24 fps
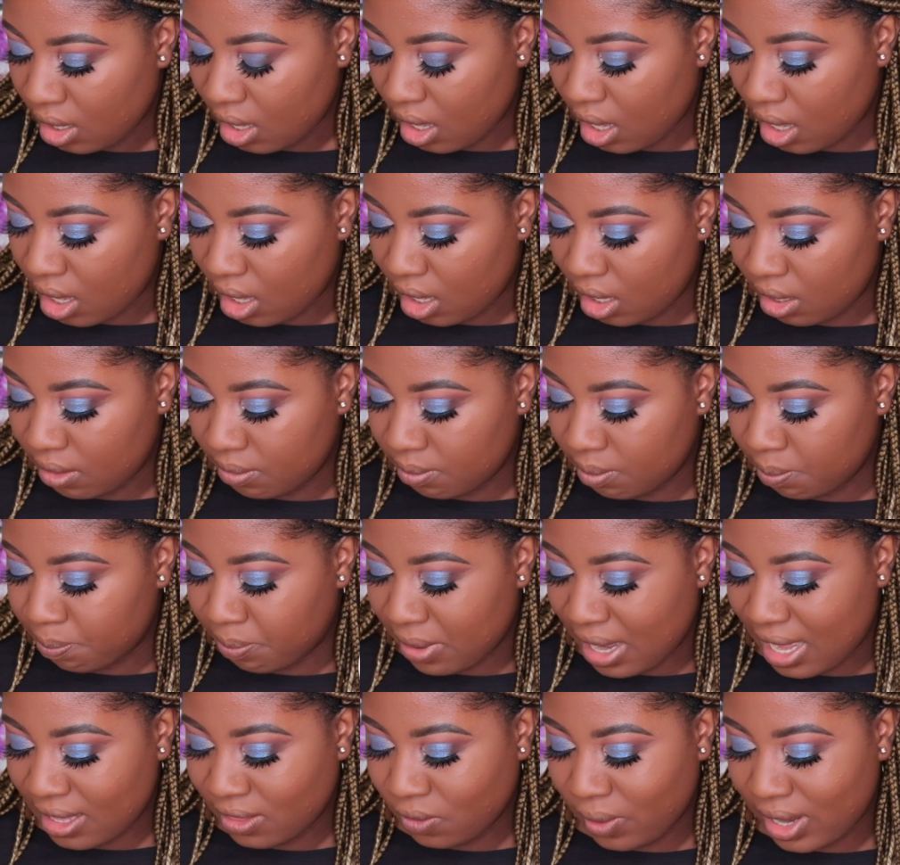
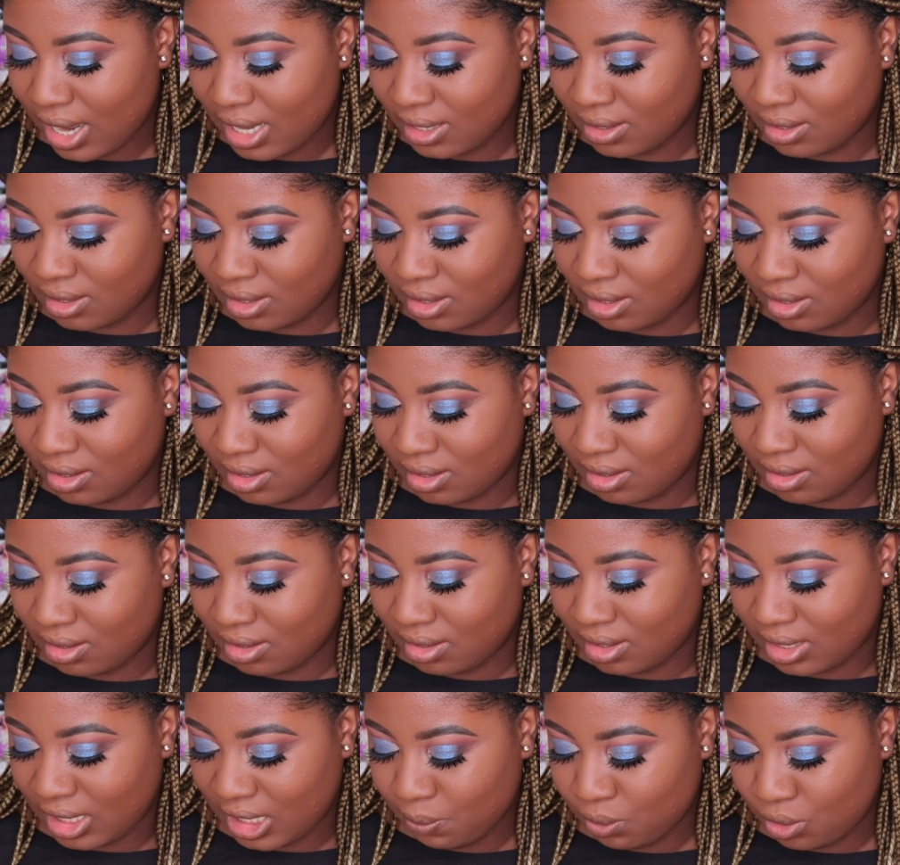By the way,
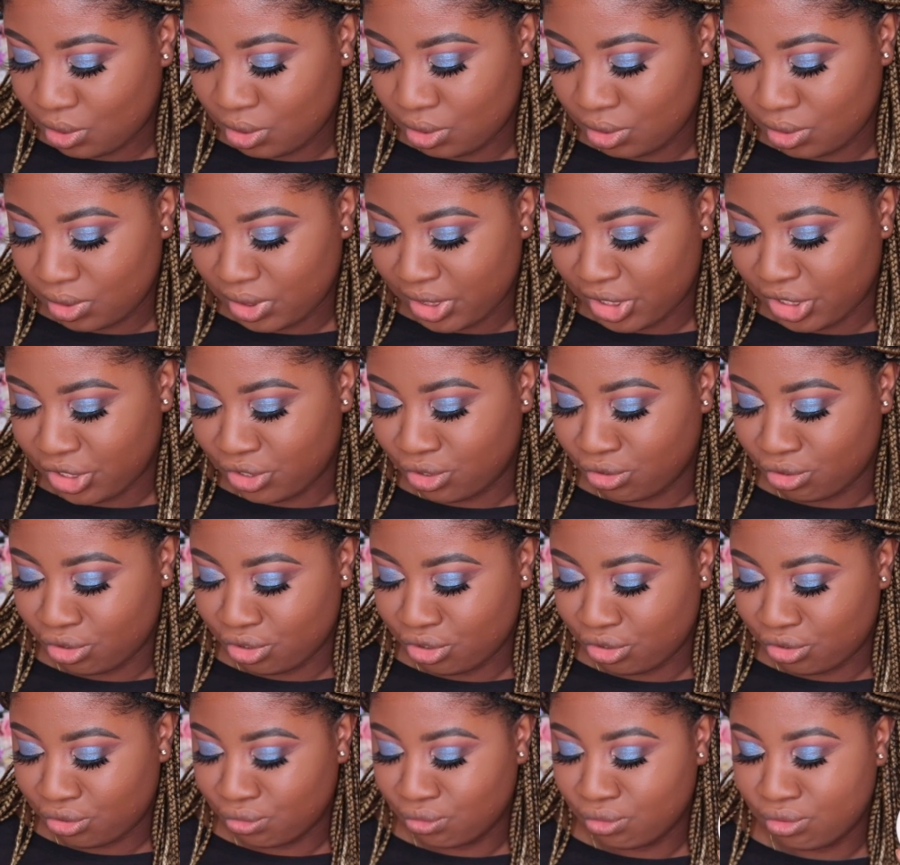deep two is
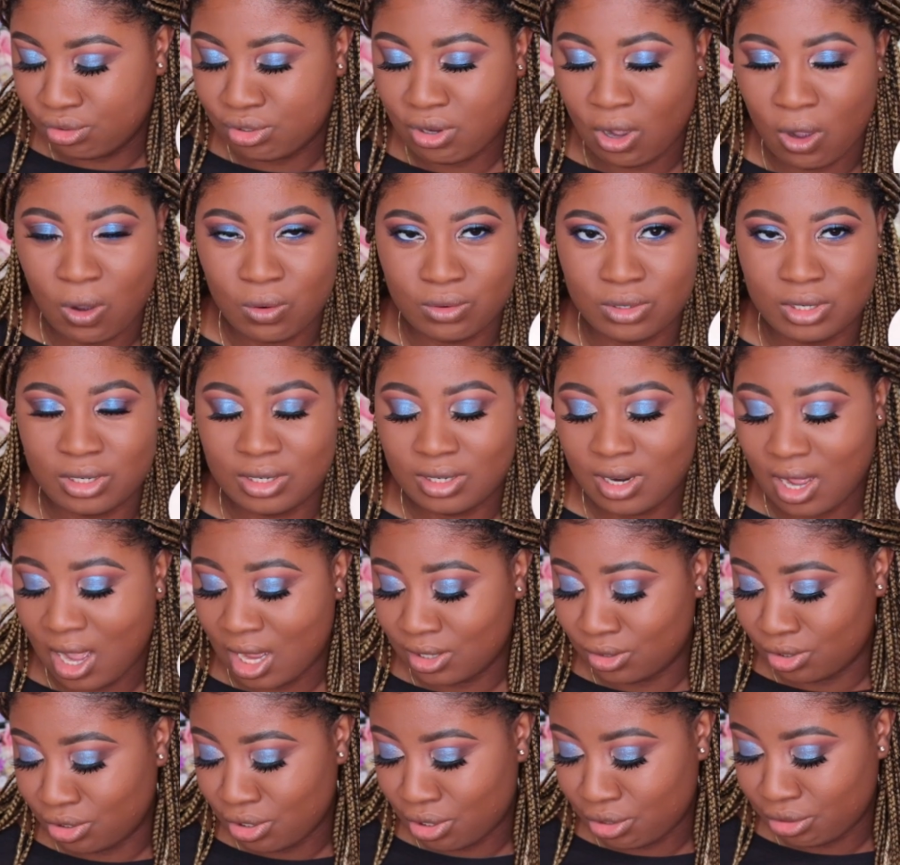neutral golden
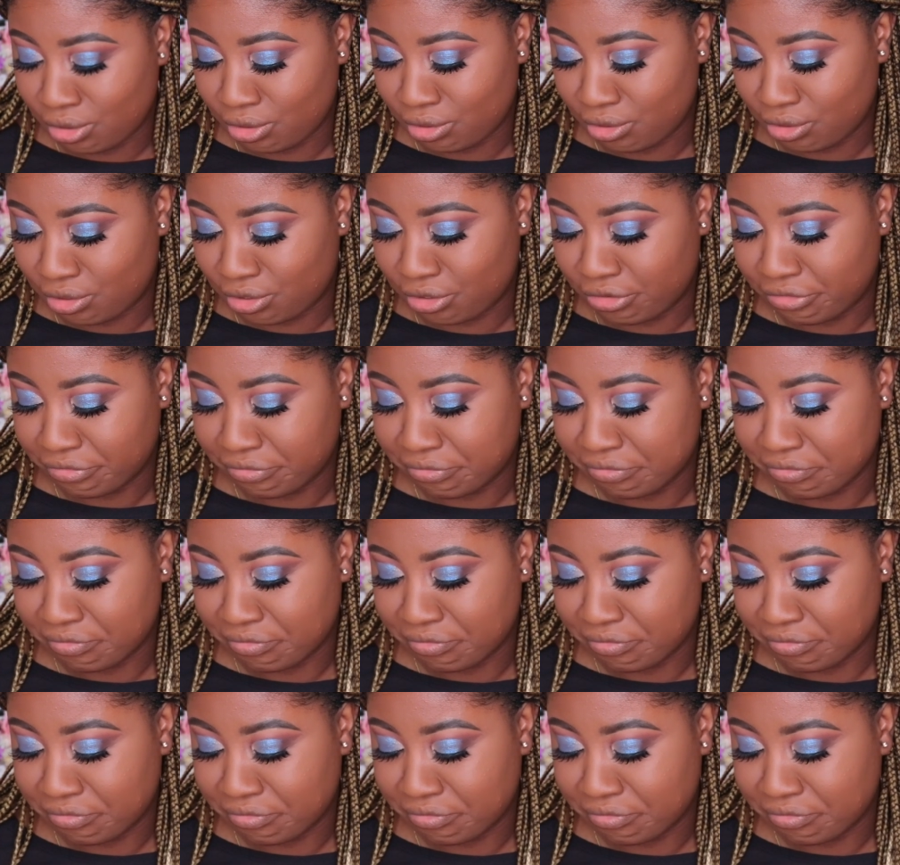undertones.